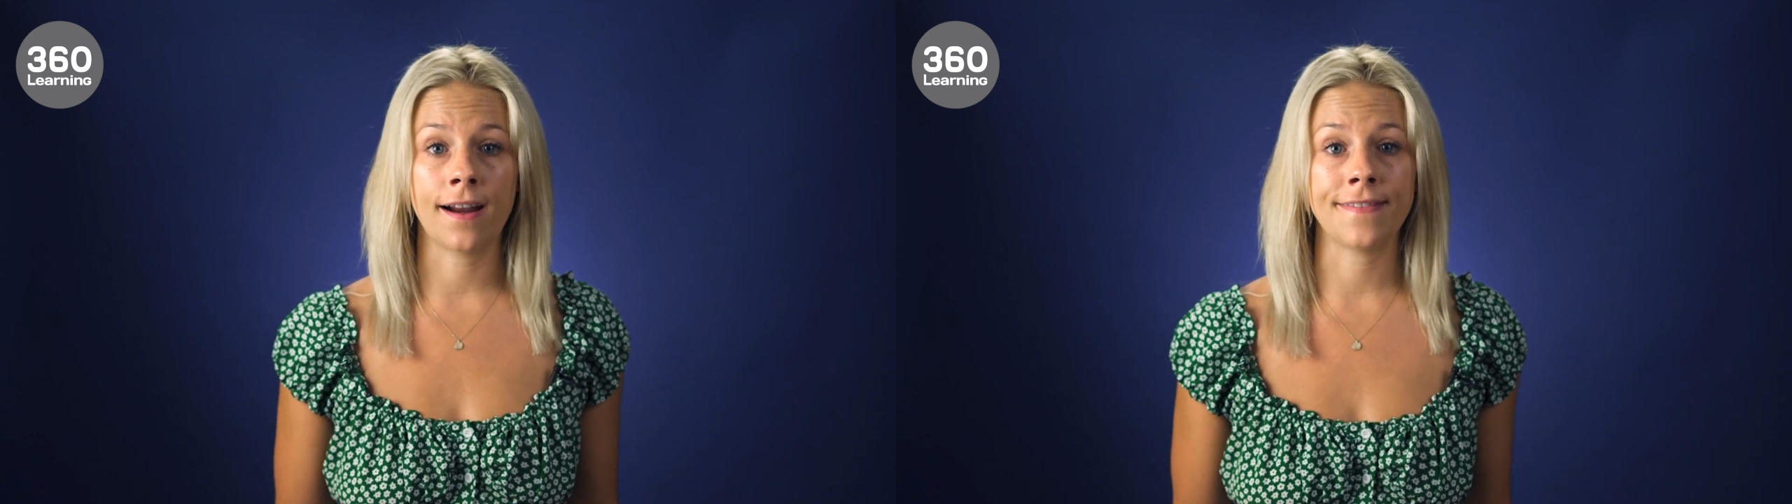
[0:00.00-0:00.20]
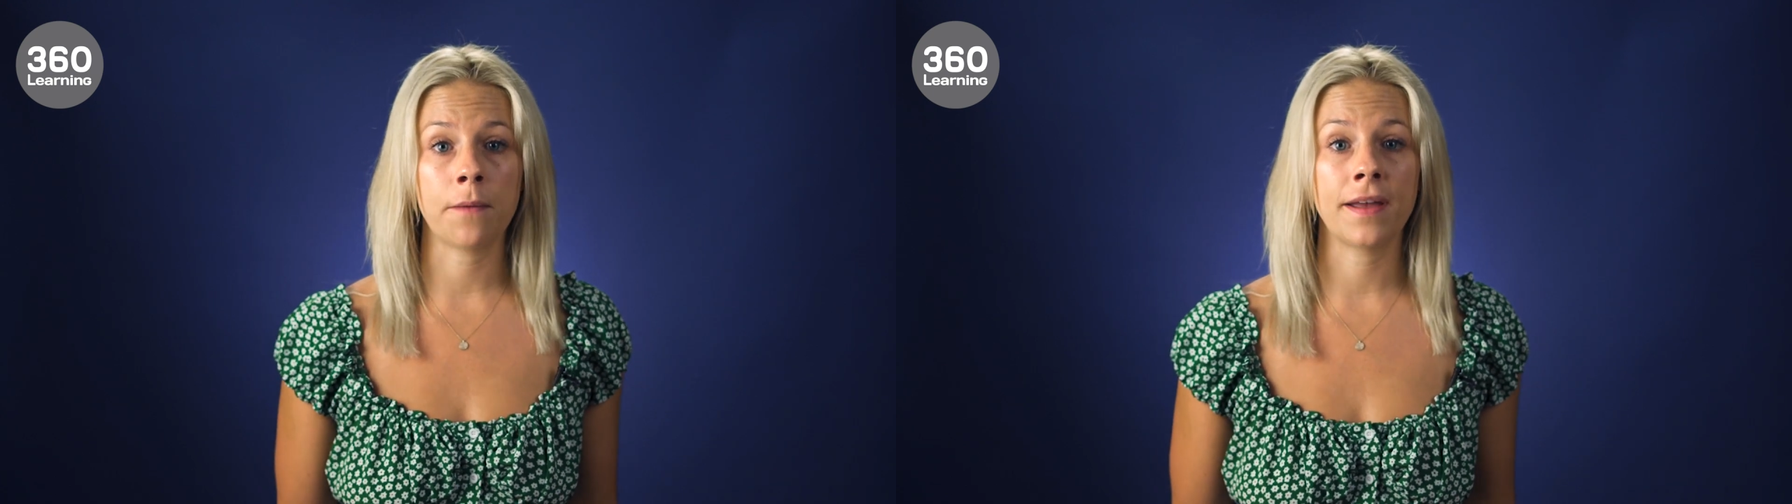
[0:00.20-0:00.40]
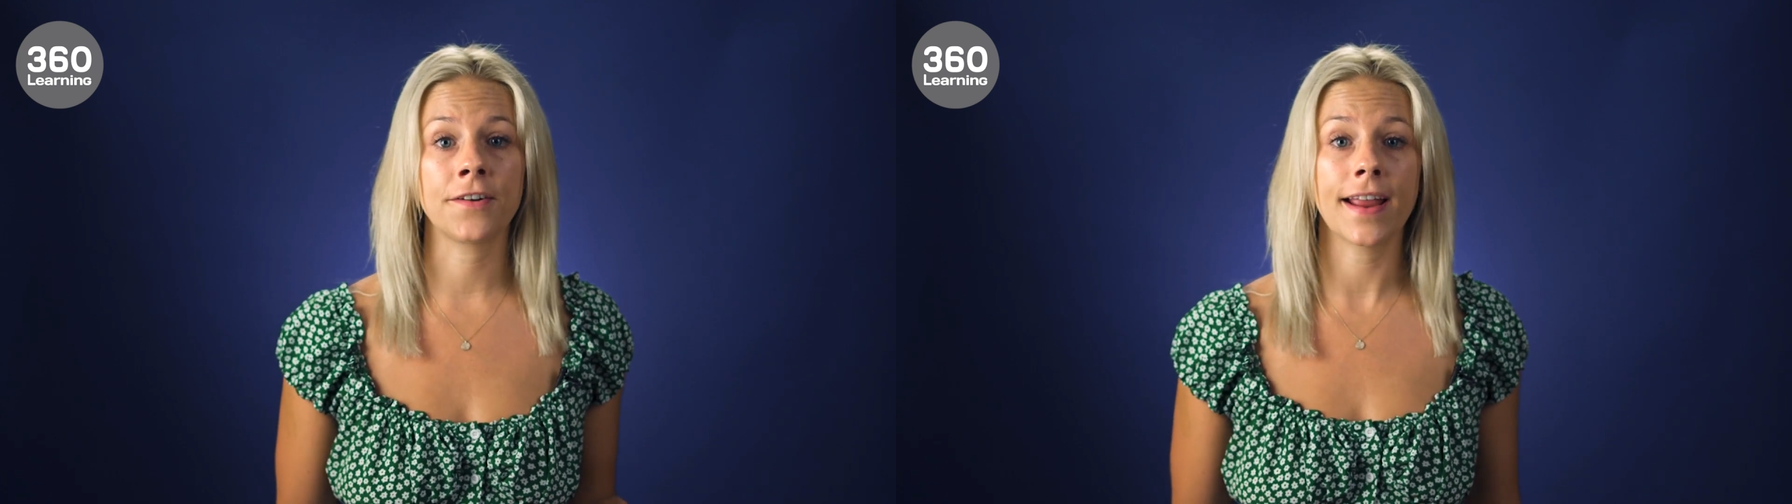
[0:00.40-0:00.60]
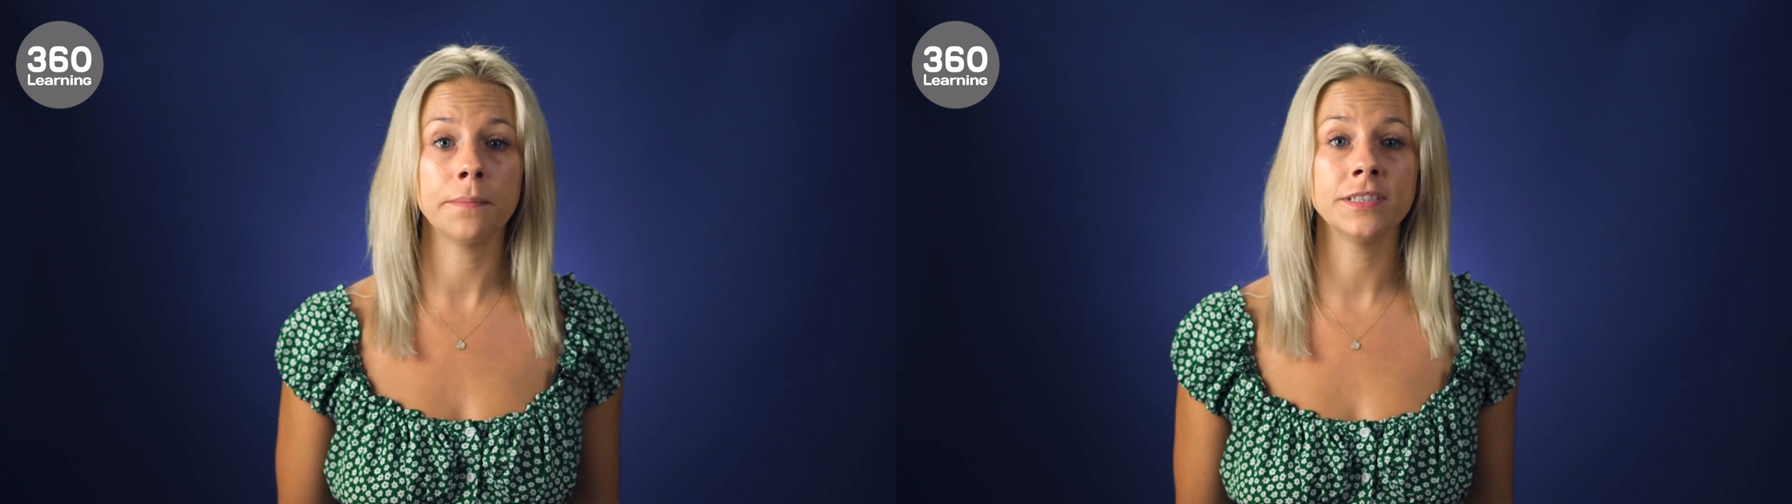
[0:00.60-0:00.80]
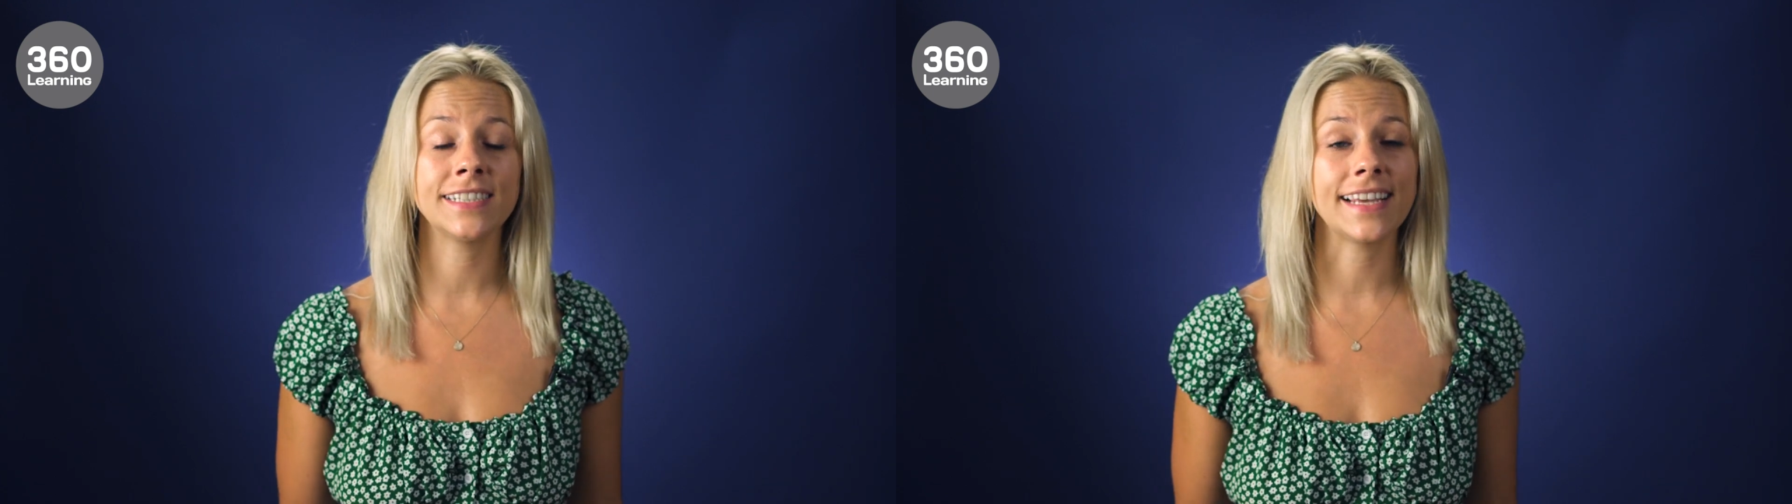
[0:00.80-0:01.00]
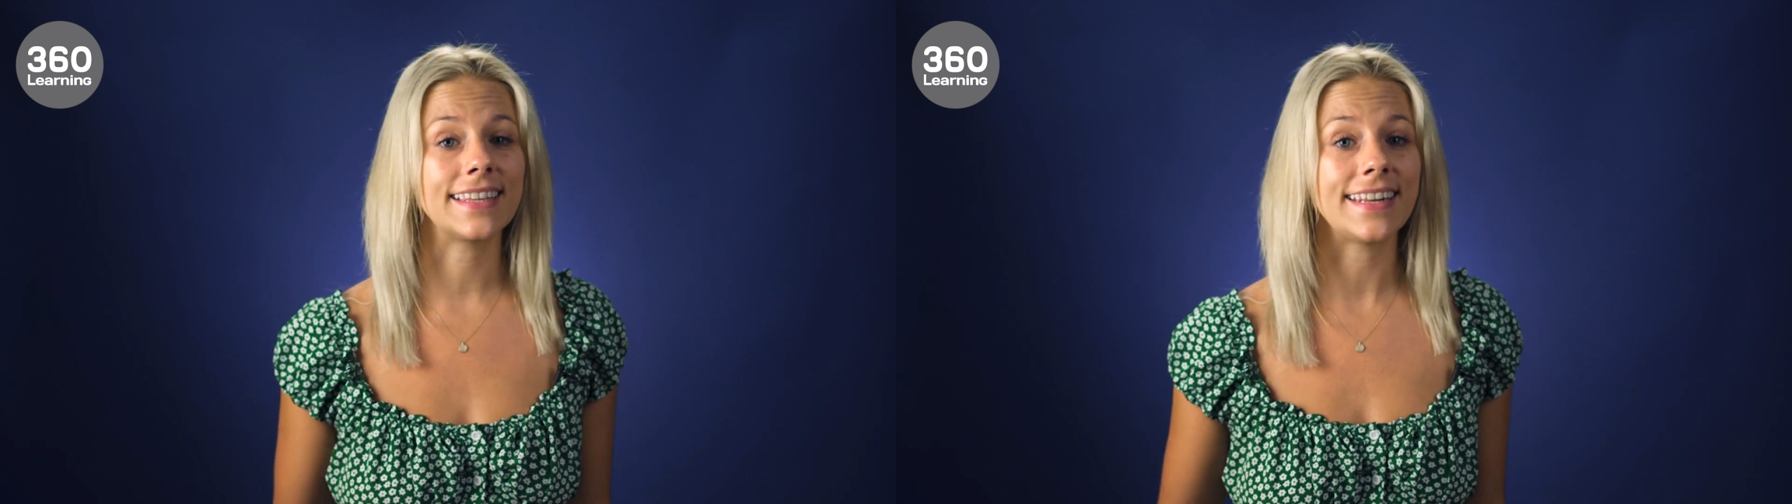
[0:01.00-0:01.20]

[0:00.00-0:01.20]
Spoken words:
and that way they're able to take